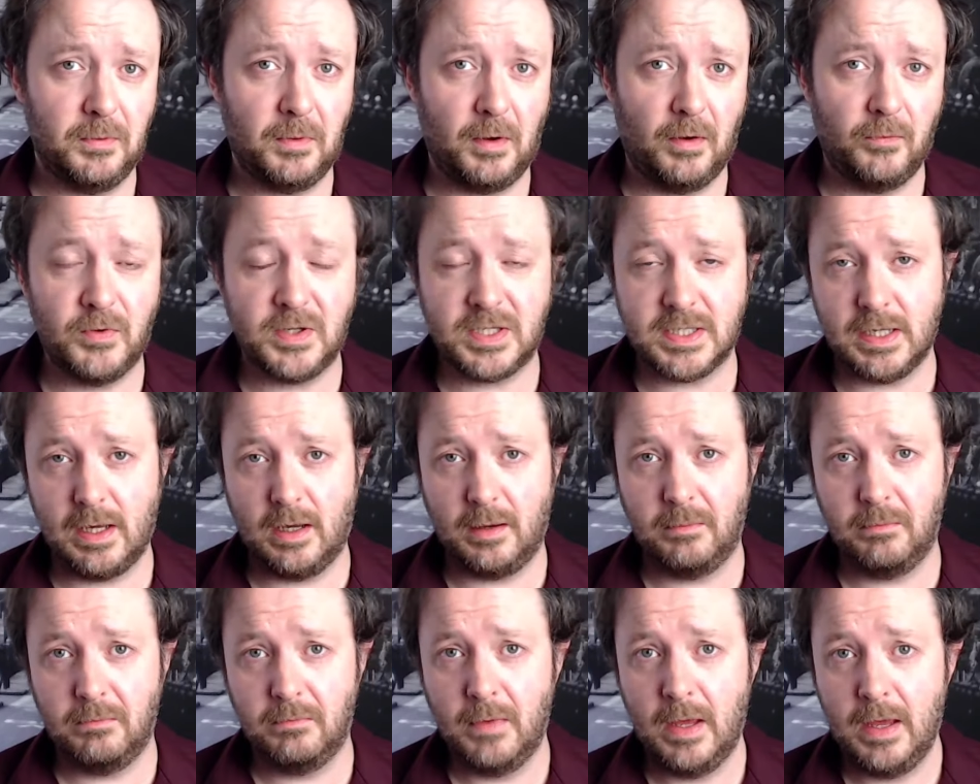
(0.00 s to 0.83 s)
Obviously,
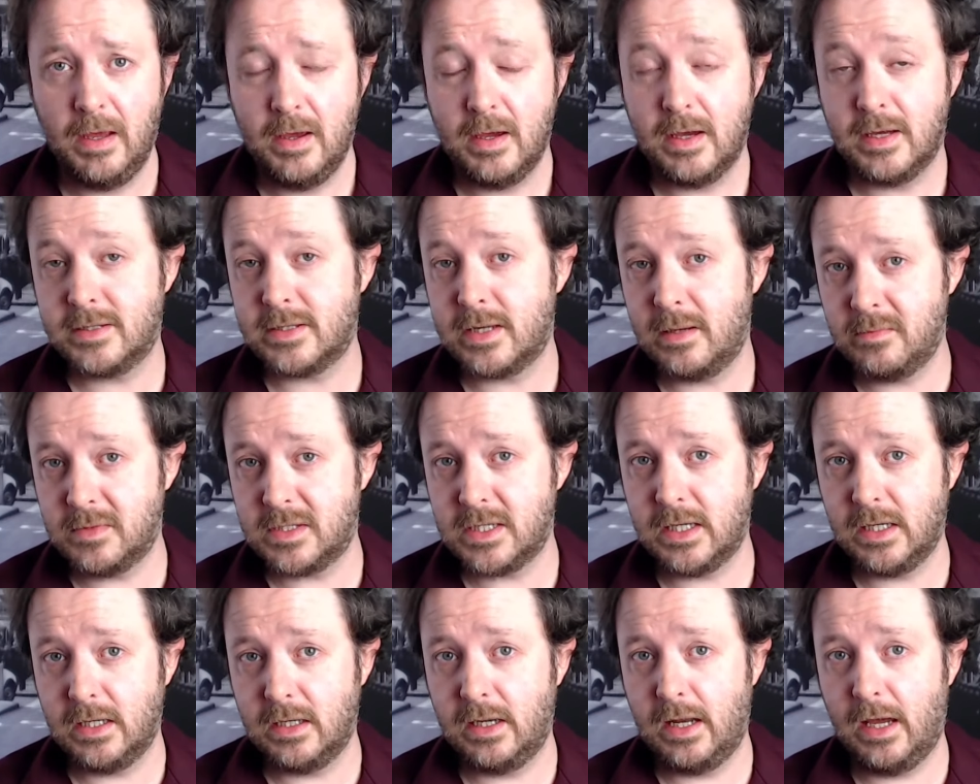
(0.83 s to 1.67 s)
I'm
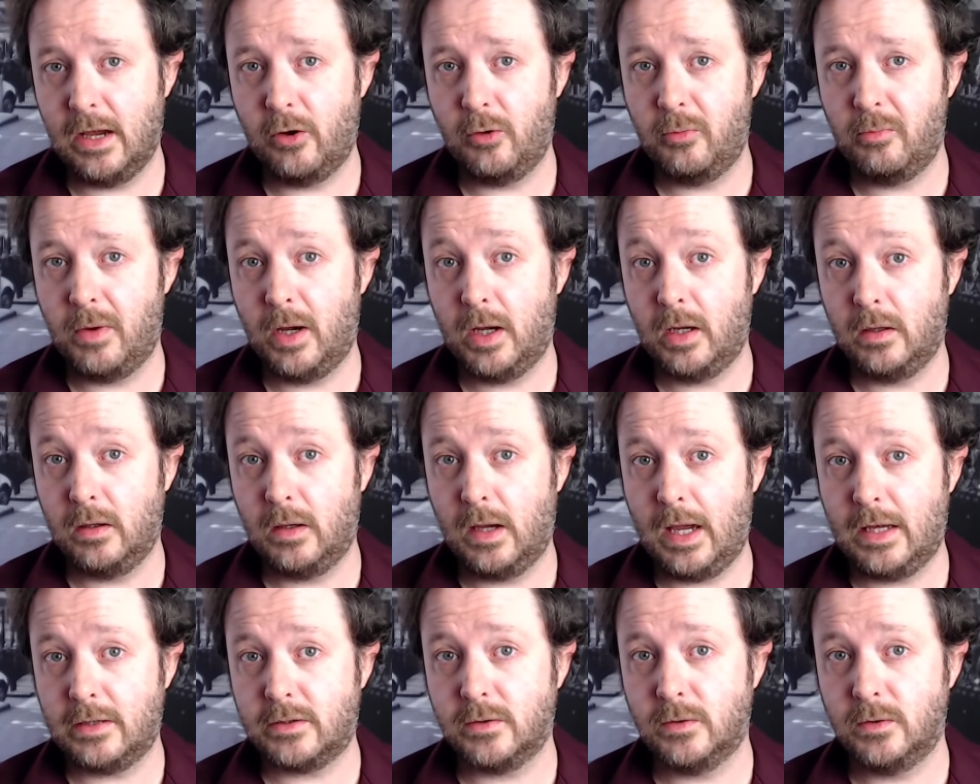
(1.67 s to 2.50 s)
attempting it now in my
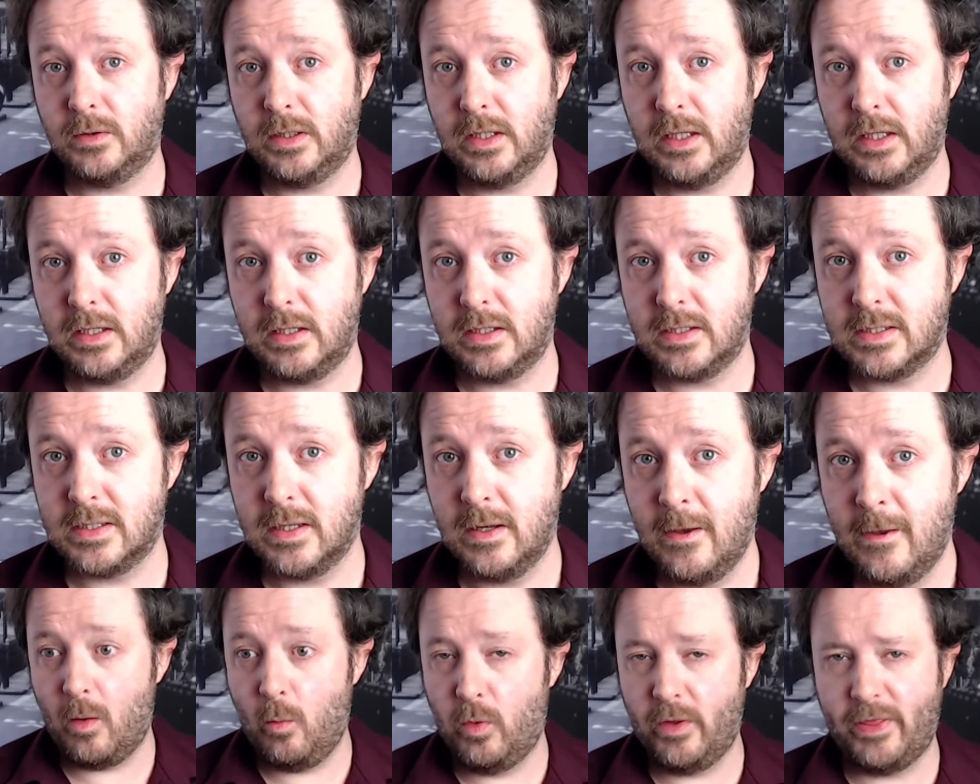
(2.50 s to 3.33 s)
adult years
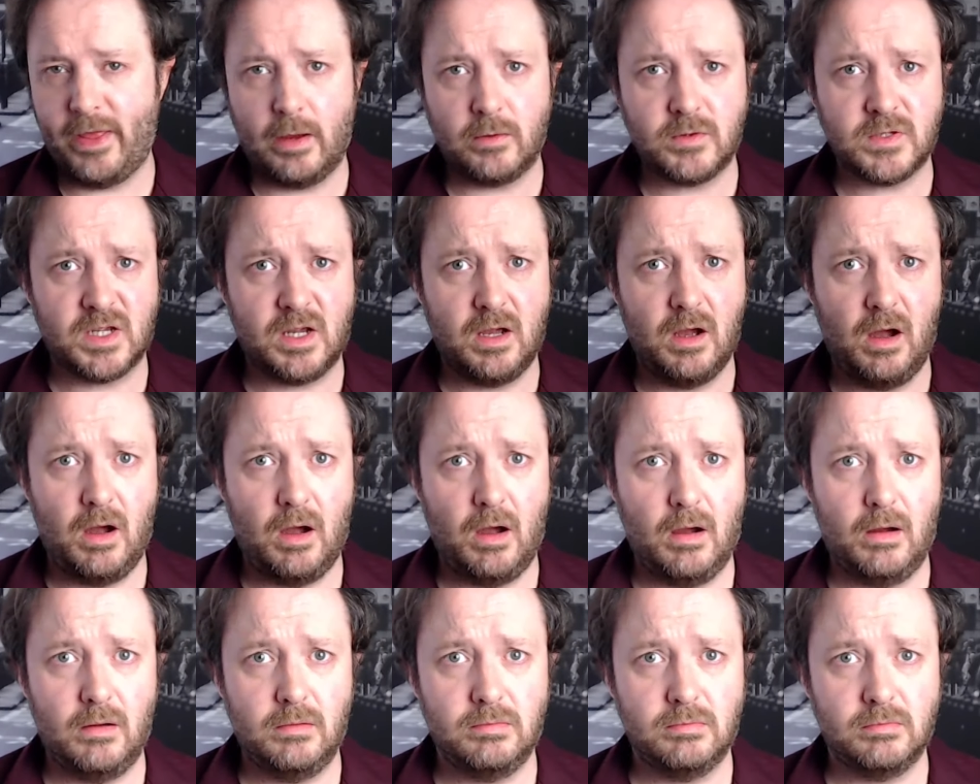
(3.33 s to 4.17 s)
without a
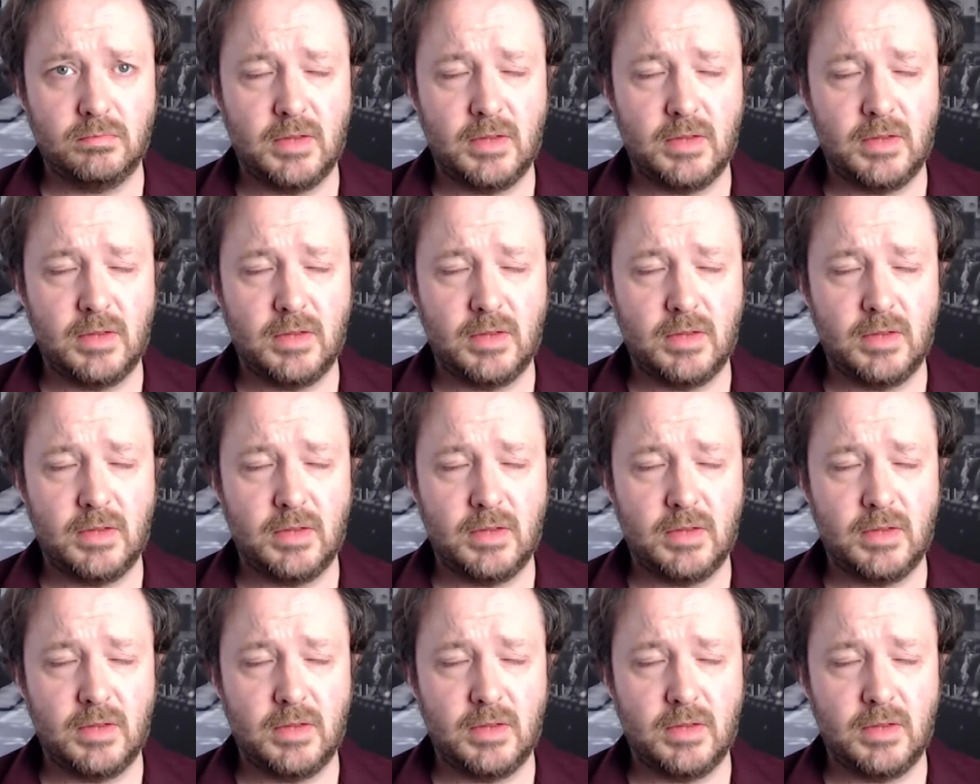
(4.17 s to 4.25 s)
car.